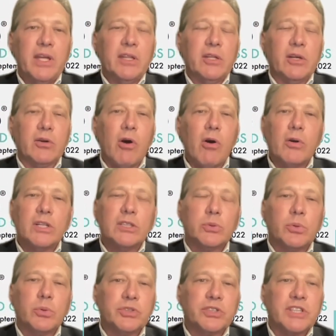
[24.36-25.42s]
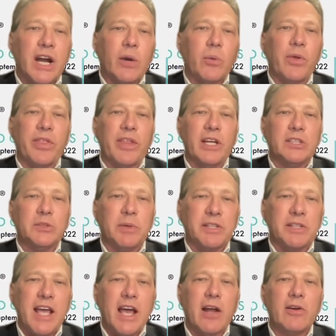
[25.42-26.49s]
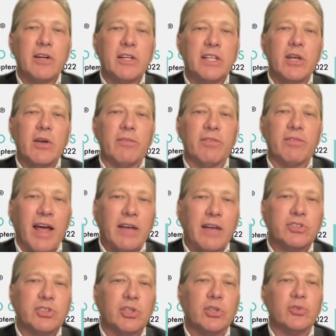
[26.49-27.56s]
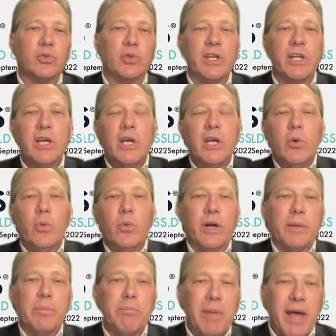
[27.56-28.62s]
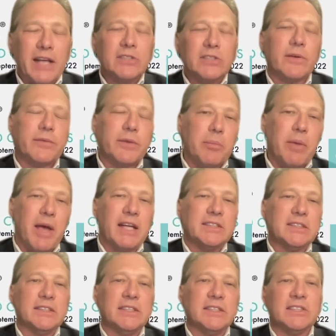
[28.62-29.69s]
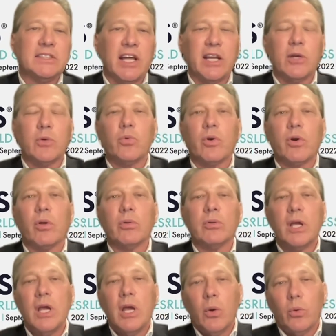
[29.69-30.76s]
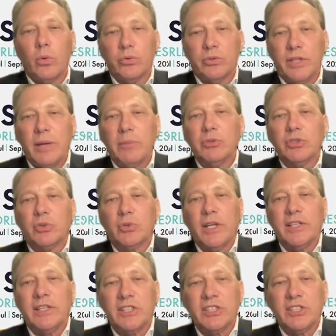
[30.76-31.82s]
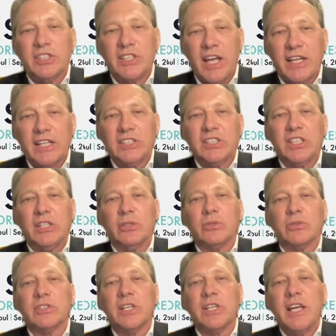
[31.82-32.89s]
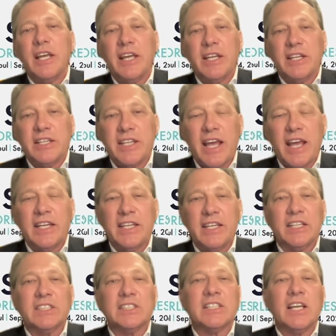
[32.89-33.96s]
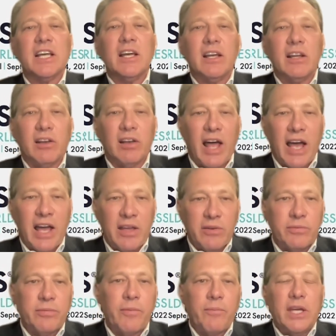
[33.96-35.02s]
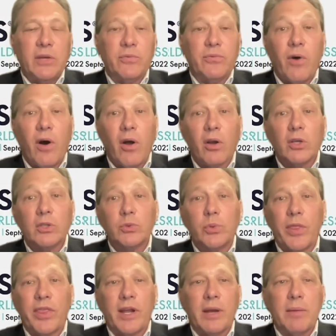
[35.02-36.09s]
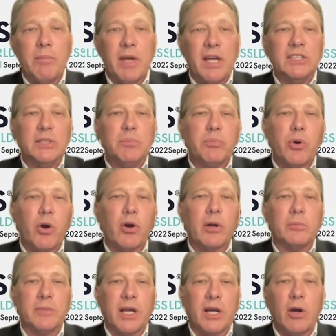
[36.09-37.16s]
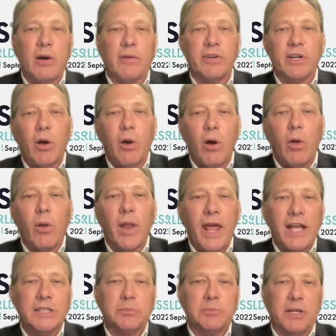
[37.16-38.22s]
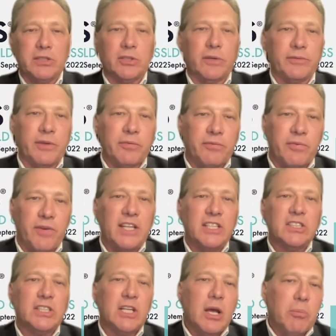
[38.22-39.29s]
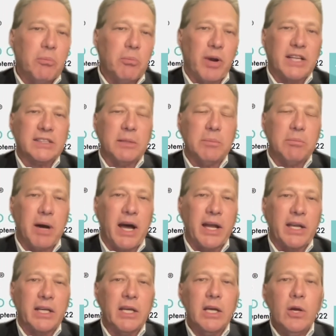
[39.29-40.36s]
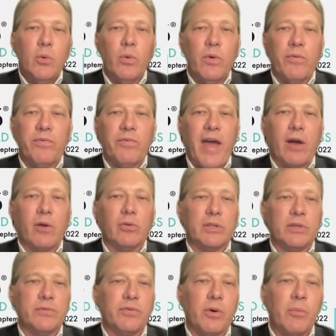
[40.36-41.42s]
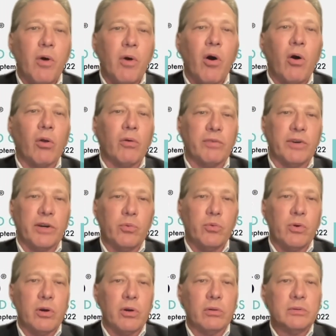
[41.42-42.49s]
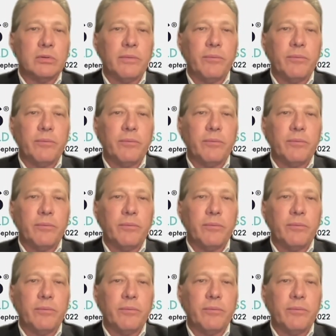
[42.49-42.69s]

The Congress will start with an spectacular day of live surgery, where the best of the best in the aesthetic world will demonstrate their aesthetic skills and techniques live. It follows with an amazing program that covers all aspects of the face, breast, and body, with faculty from all over the world.